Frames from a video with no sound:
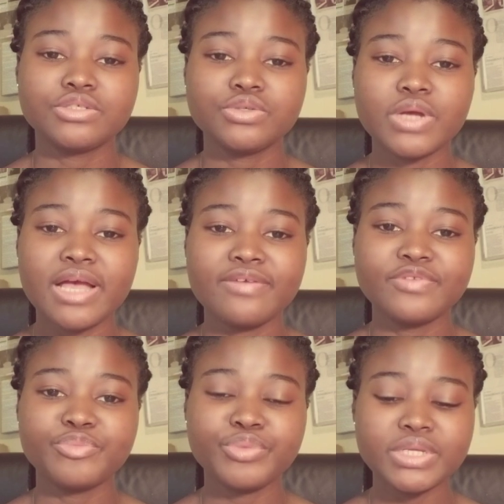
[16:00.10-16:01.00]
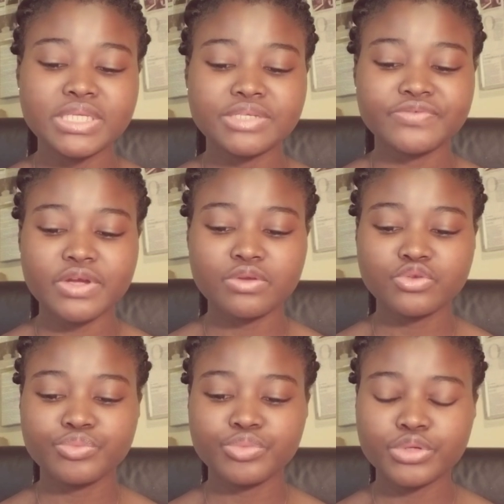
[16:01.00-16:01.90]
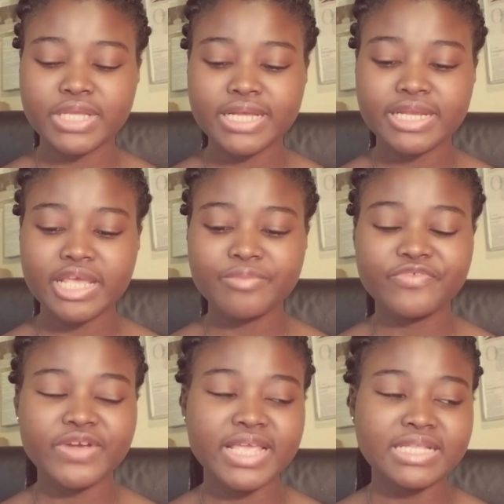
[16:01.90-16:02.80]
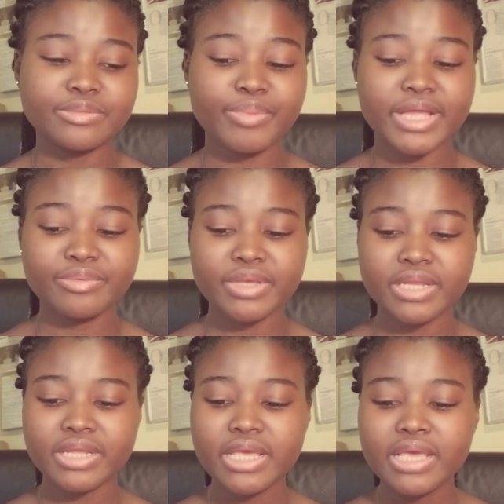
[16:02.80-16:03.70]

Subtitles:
do you have the police around to protect them, fire department,